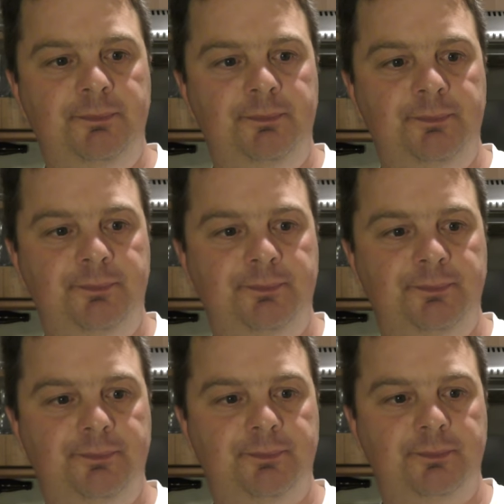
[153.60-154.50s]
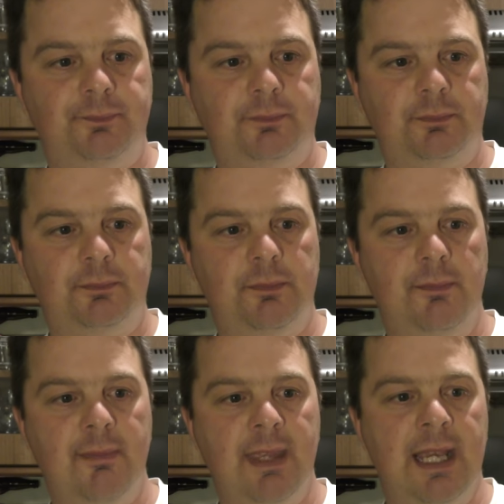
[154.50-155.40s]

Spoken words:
[no speech]